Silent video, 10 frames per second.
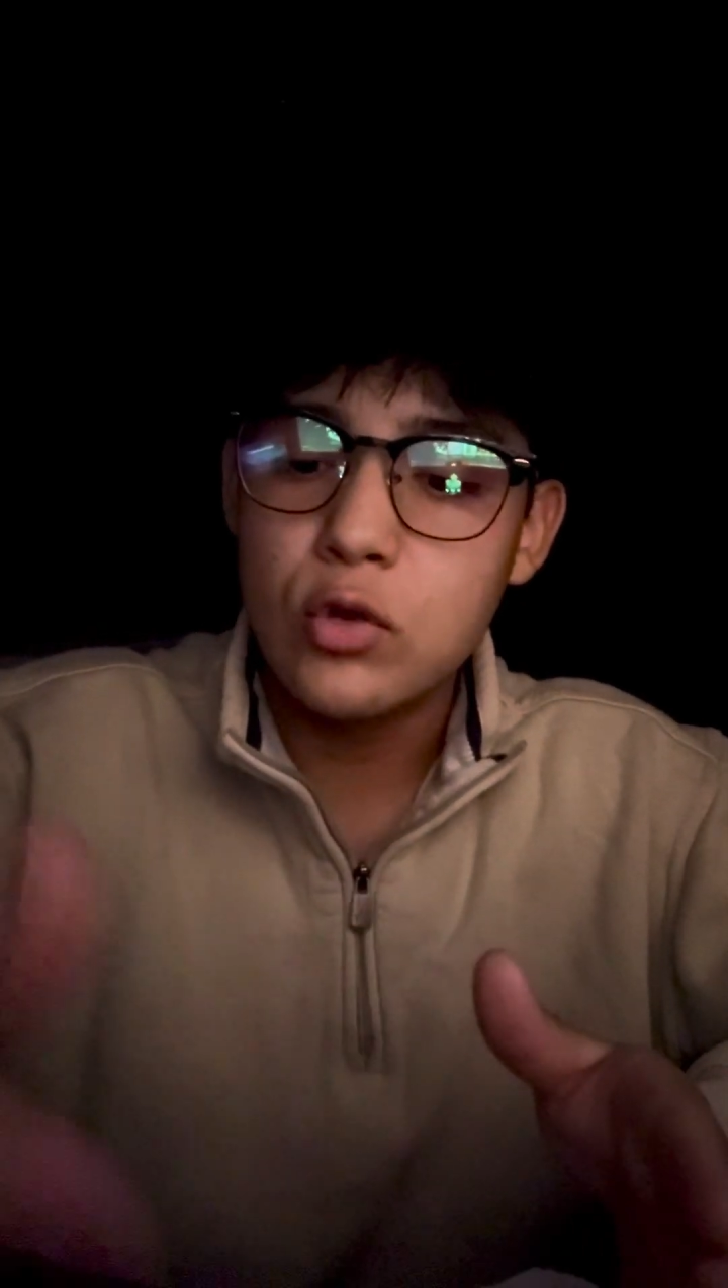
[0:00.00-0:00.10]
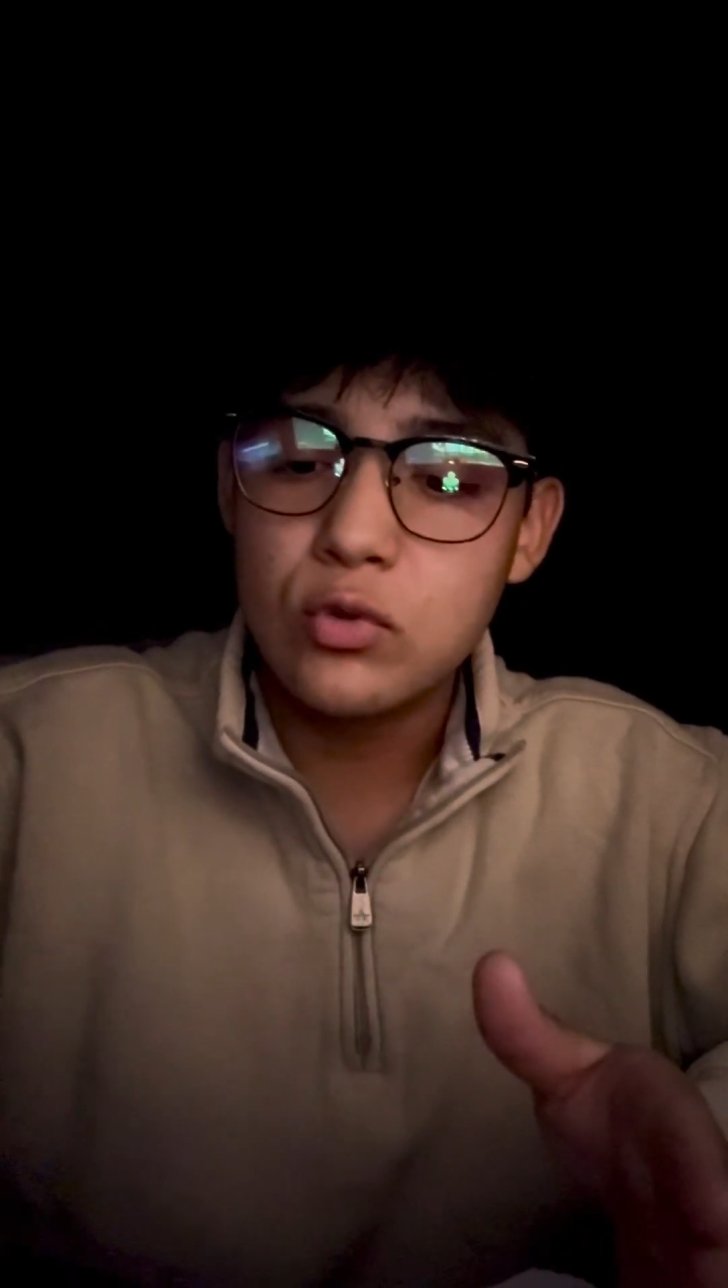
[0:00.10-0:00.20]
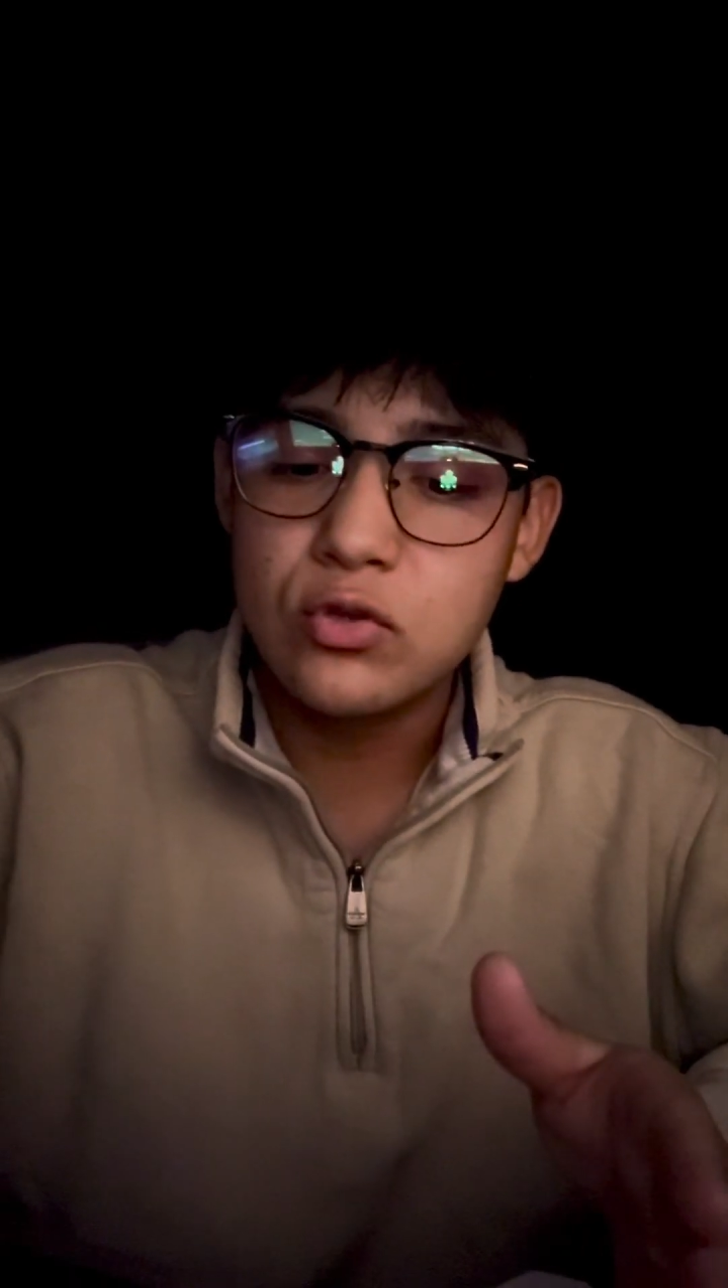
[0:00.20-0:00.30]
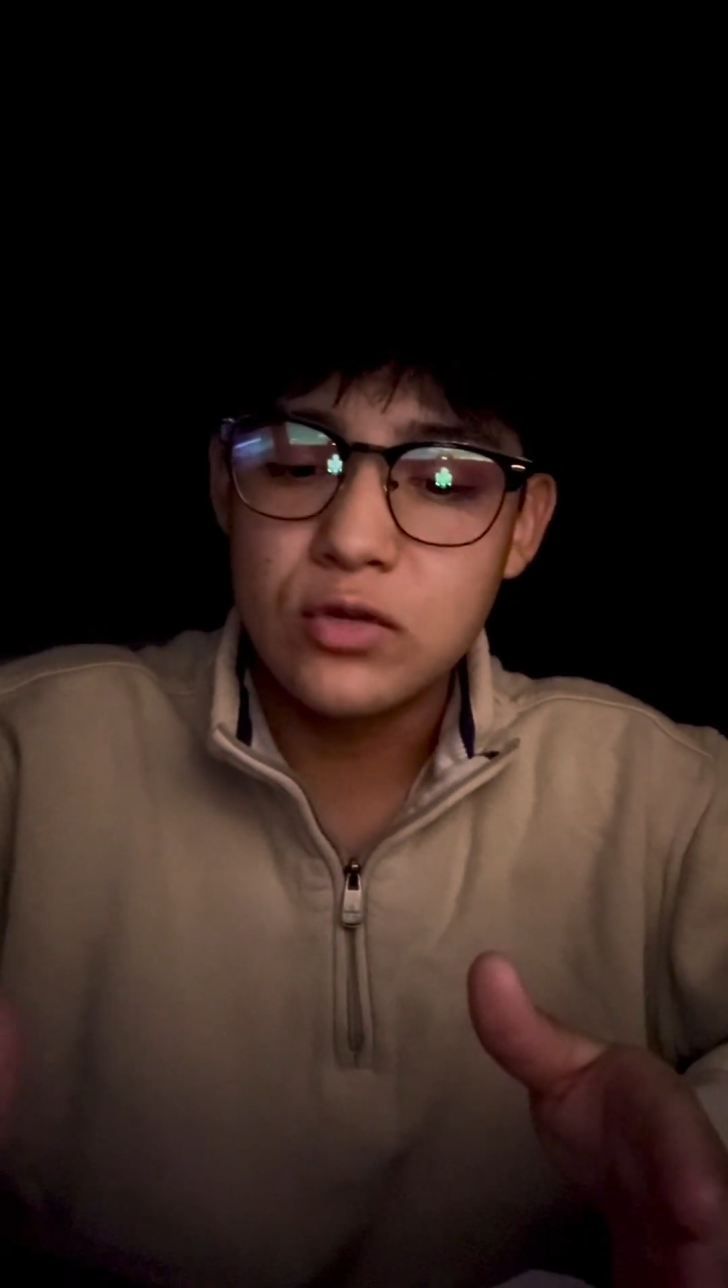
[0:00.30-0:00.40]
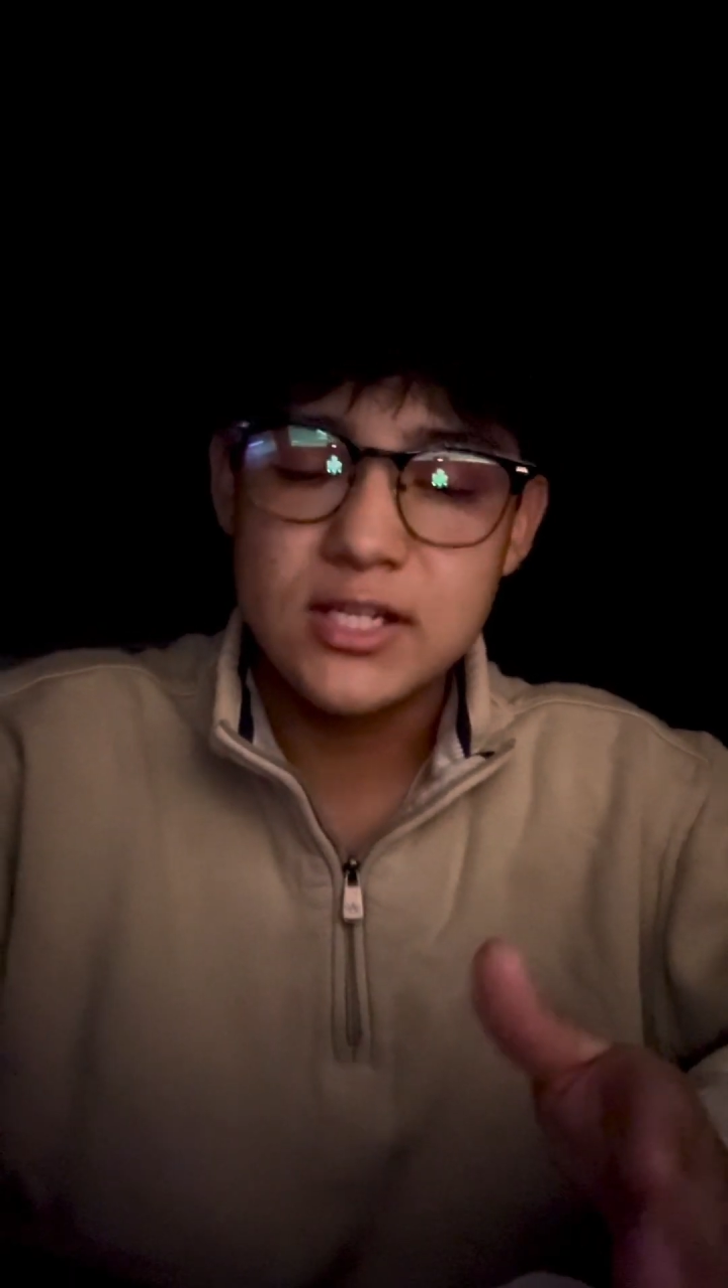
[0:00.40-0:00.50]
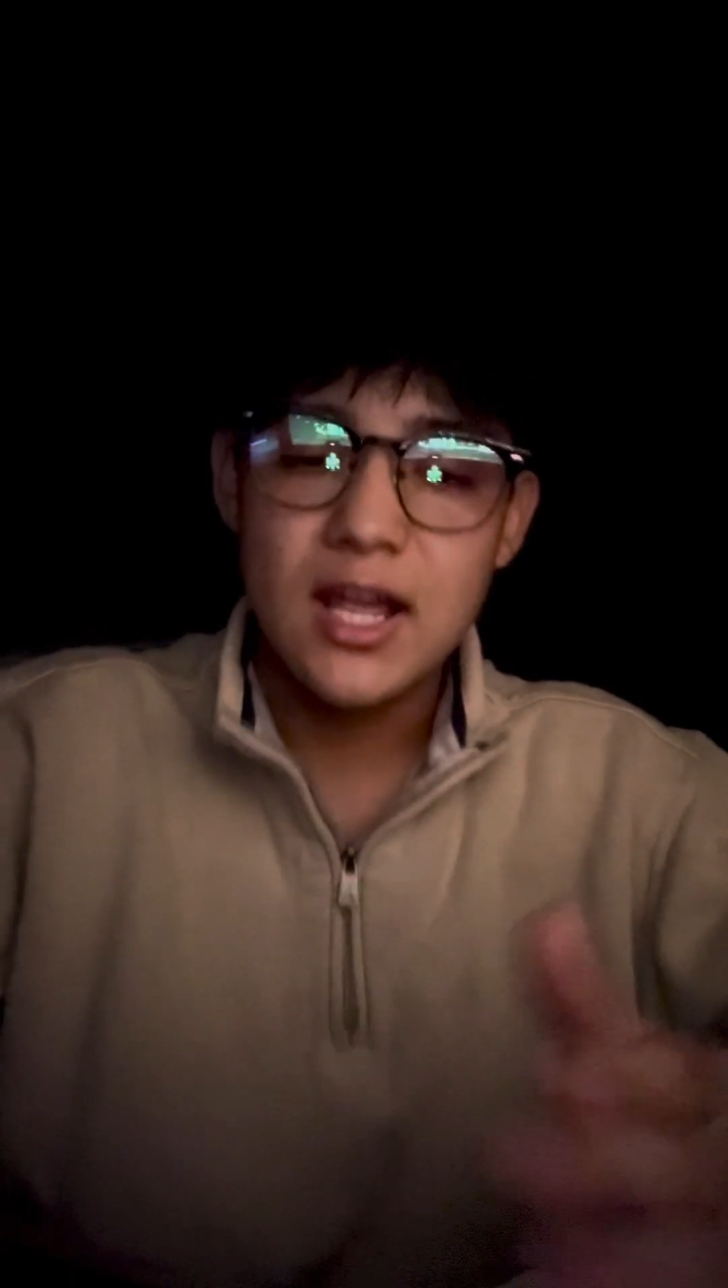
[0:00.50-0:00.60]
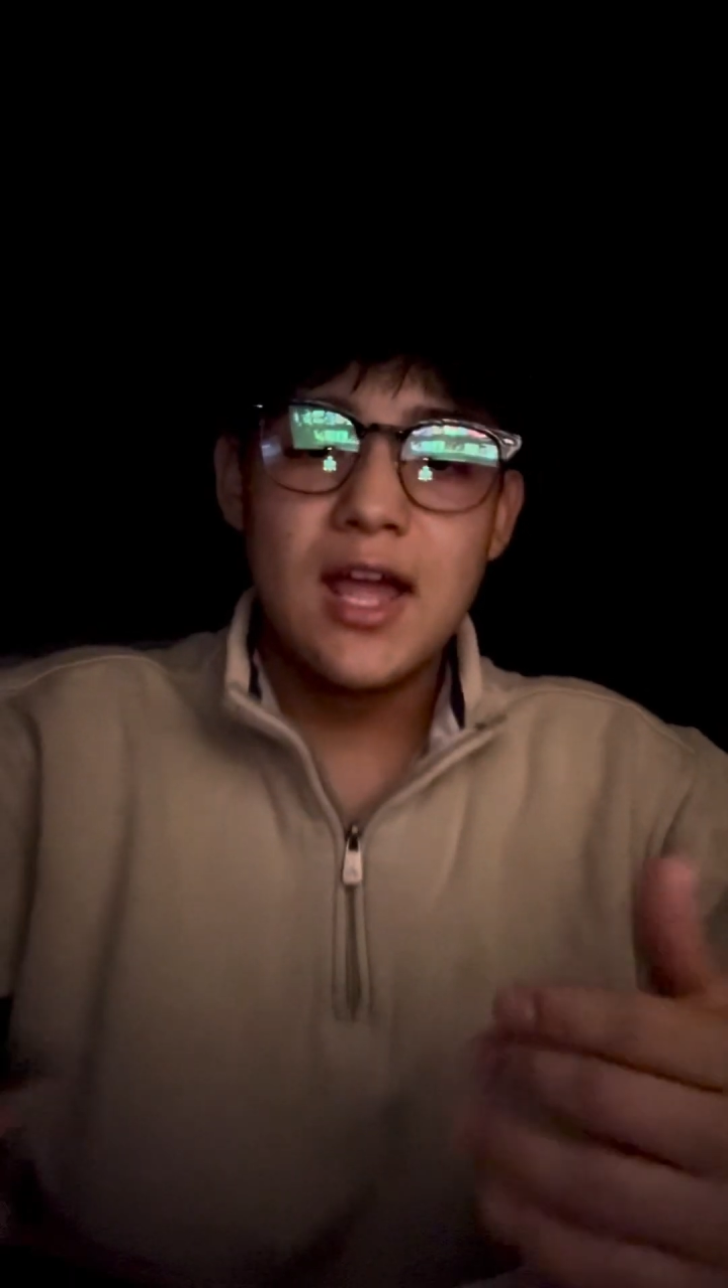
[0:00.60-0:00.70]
would do this.